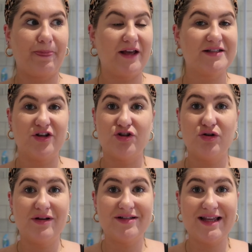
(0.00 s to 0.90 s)
essential
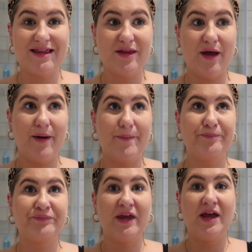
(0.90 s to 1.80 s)
oils in them.
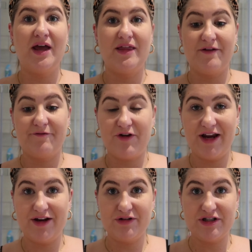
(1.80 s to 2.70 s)
They're
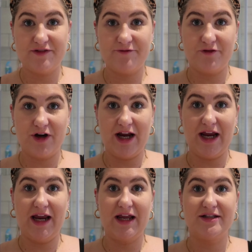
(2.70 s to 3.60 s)
fragrance
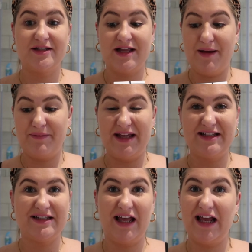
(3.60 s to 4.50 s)
free, so that
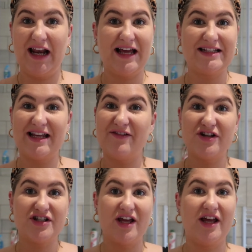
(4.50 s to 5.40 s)
means like less
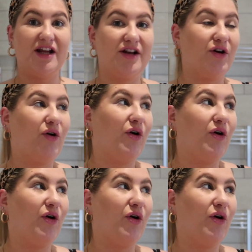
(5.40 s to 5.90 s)
irritation,